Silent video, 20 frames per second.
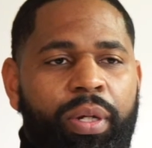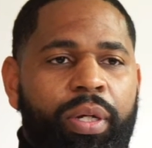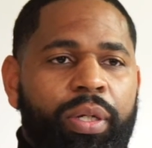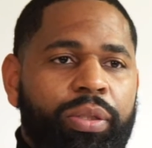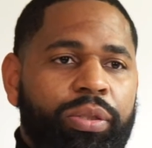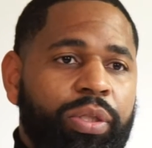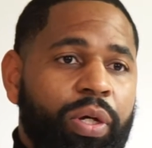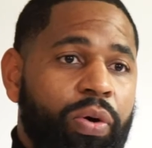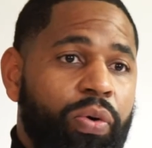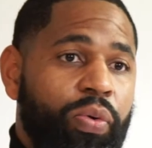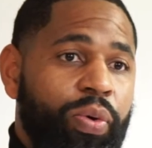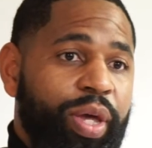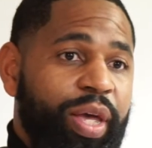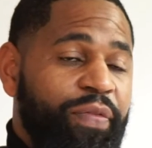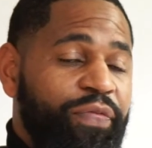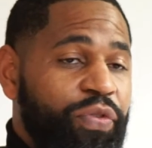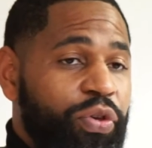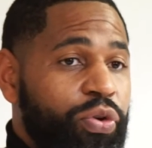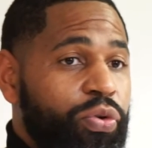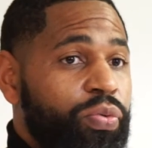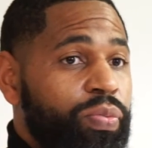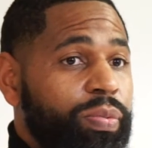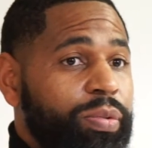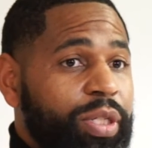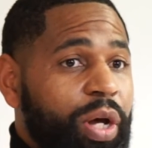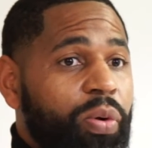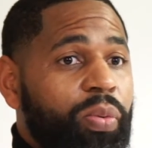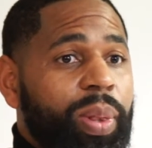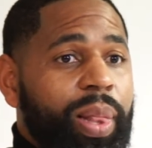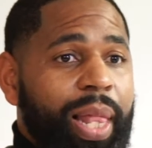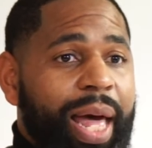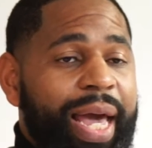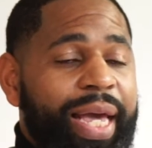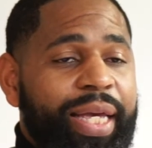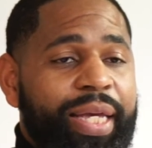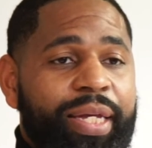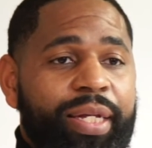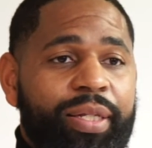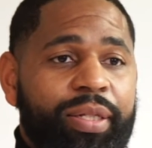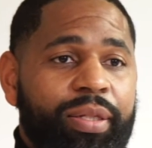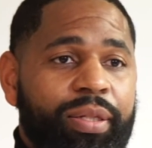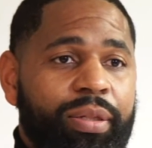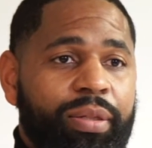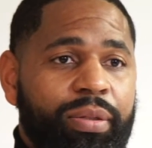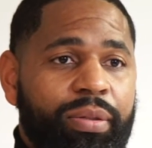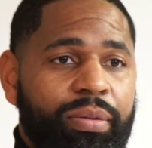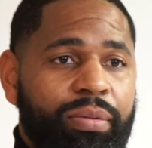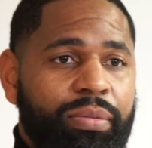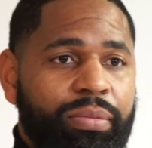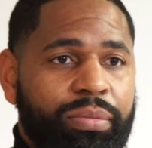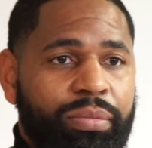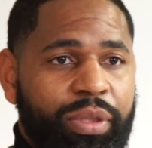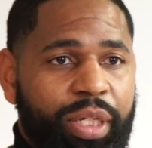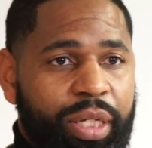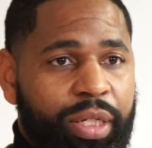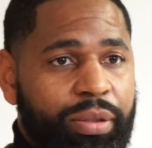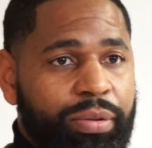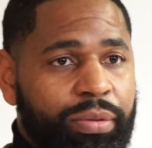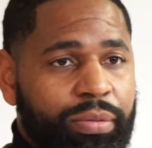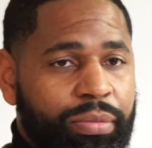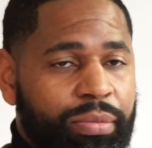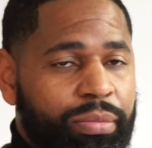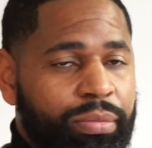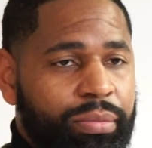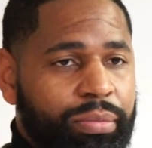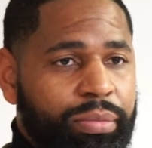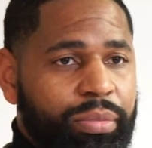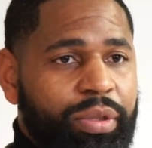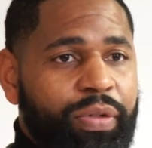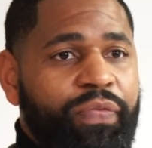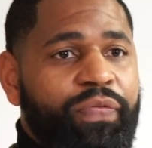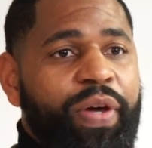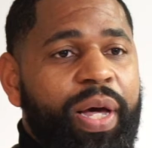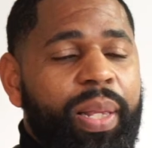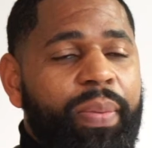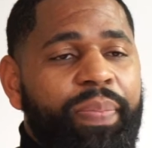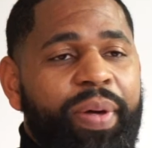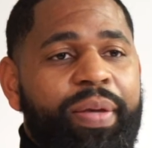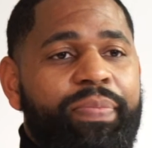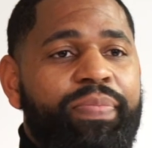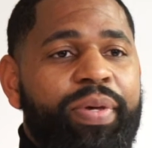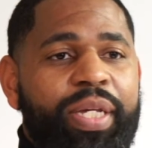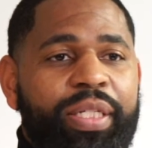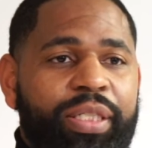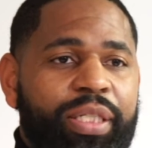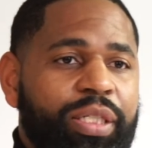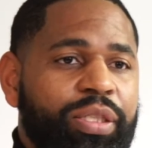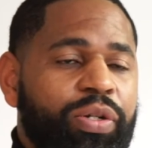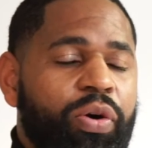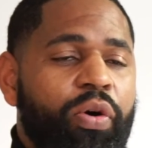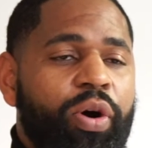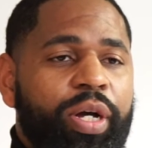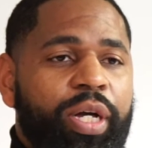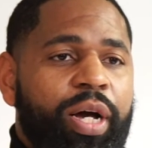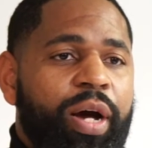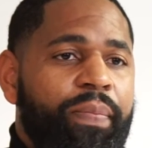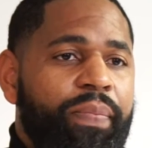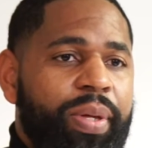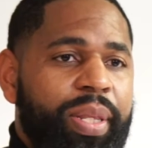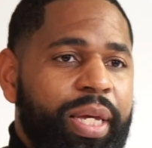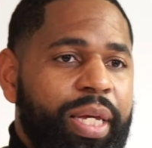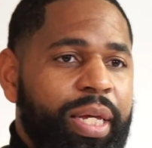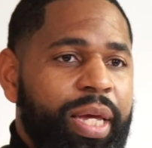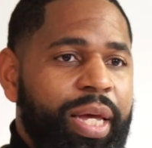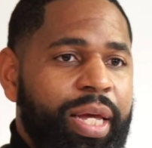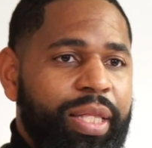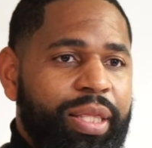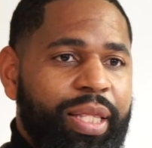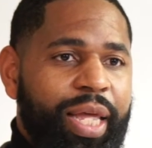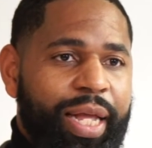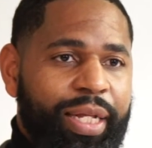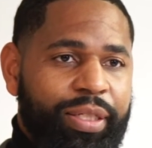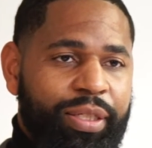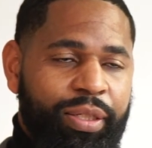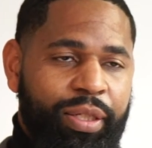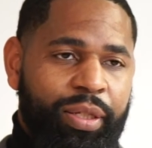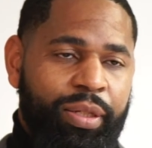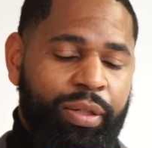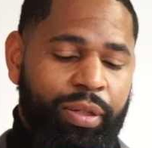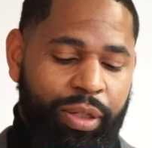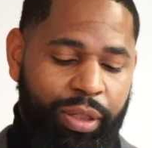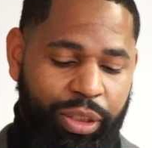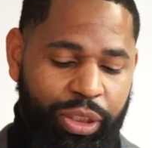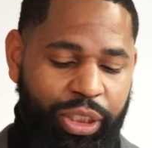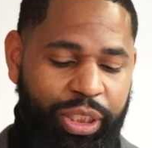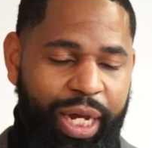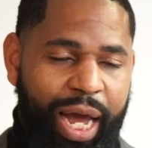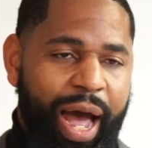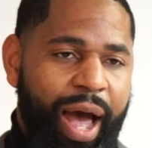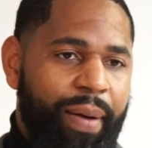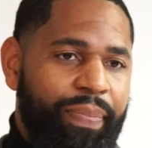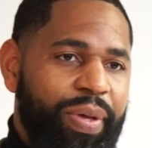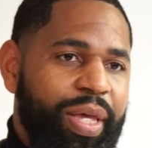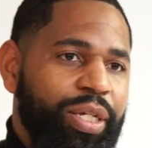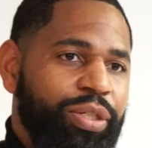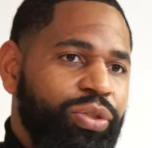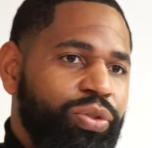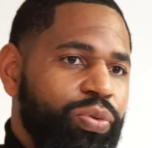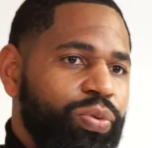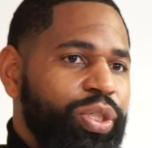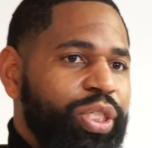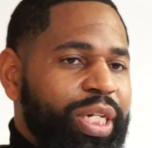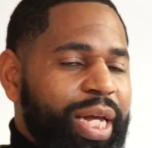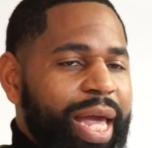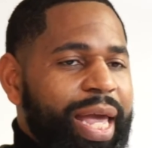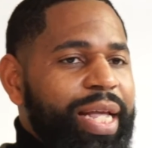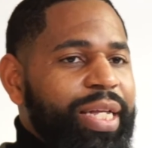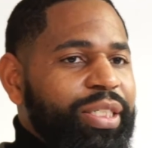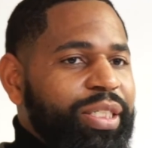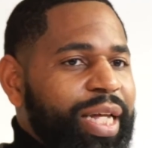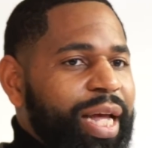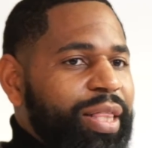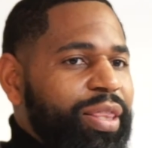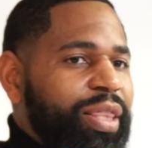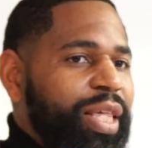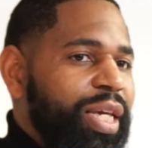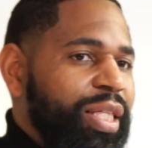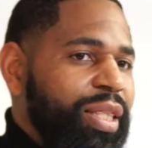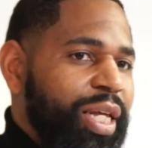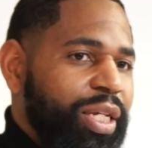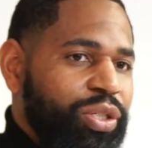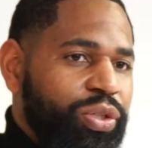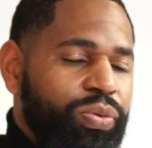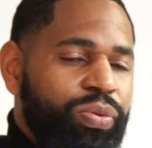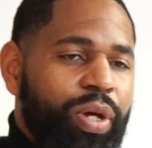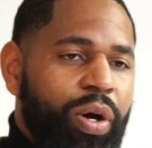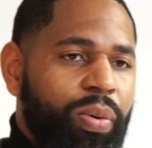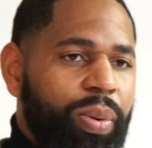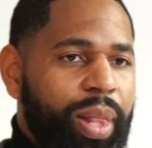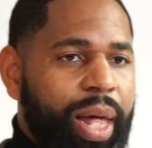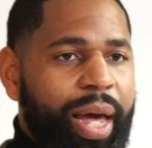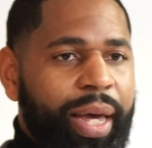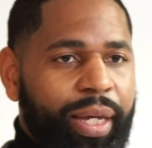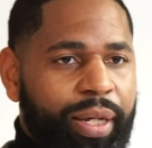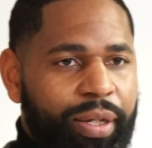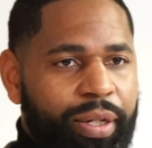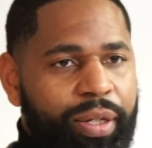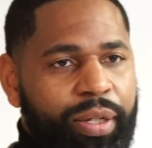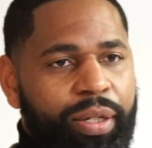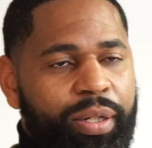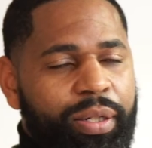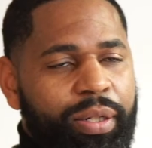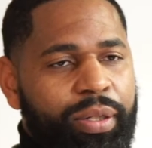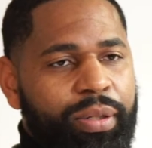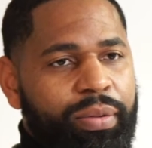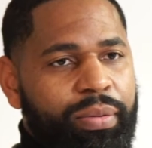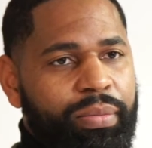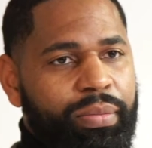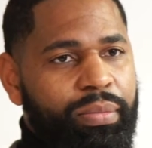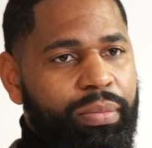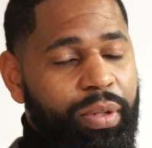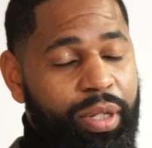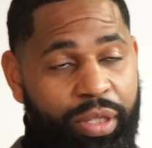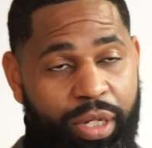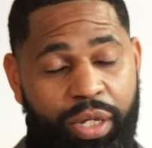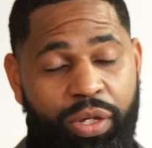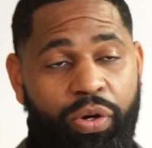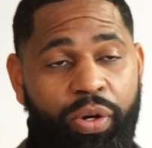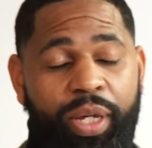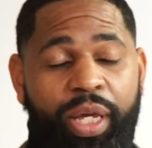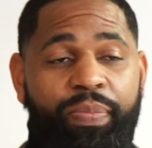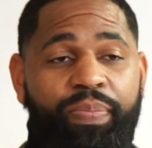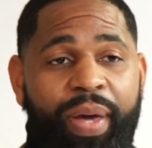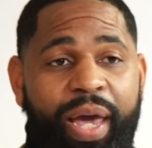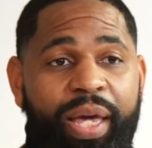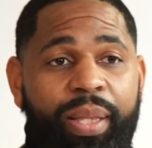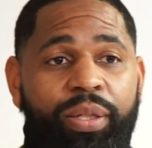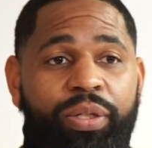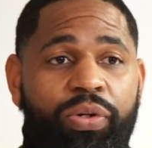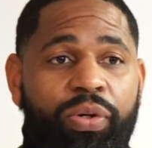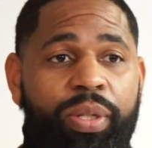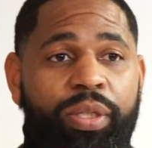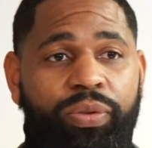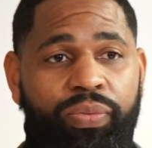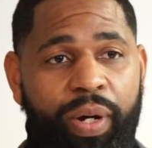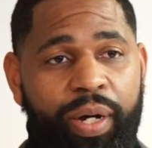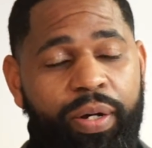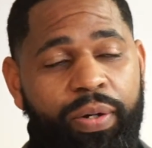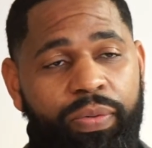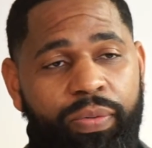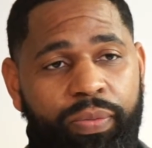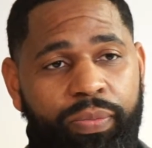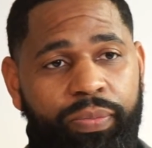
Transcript: So if you don't like it, then develop a business or a company that's job is to change that thing that you don't like. And then you're going to get paid to do it as well.